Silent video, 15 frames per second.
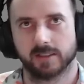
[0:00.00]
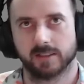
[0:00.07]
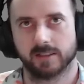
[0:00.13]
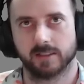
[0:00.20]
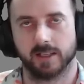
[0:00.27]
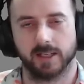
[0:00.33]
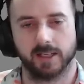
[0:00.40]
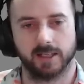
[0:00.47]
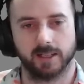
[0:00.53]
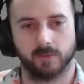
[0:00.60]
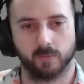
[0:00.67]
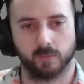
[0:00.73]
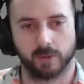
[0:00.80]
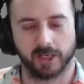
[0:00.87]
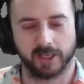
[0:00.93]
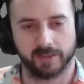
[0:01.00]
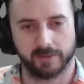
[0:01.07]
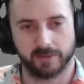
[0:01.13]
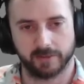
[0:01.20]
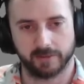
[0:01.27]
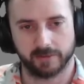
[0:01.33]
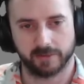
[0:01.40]
what I
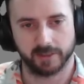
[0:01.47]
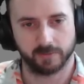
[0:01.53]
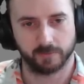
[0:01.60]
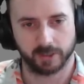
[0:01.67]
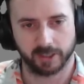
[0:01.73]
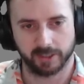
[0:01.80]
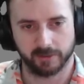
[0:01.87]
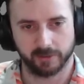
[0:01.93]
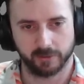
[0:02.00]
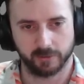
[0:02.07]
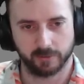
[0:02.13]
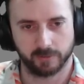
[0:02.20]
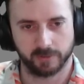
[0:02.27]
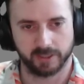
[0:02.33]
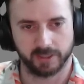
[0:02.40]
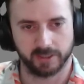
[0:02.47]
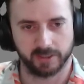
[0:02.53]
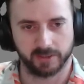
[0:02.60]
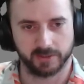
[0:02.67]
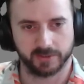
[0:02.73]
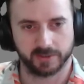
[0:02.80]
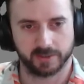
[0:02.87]
didn't wanna do
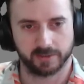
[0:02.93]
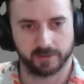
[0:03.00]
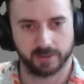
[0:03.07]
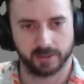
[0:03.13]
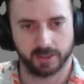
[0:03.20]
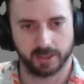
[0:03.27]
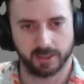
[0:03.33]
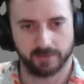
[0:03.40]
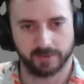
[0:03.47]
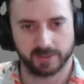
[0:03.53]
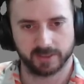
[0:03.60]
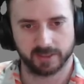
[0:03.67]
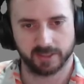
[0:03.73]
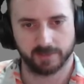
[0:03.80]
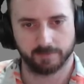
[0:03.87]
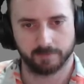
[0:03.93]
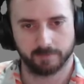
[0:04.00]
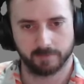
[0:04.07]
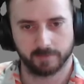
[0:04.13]
is, obviously,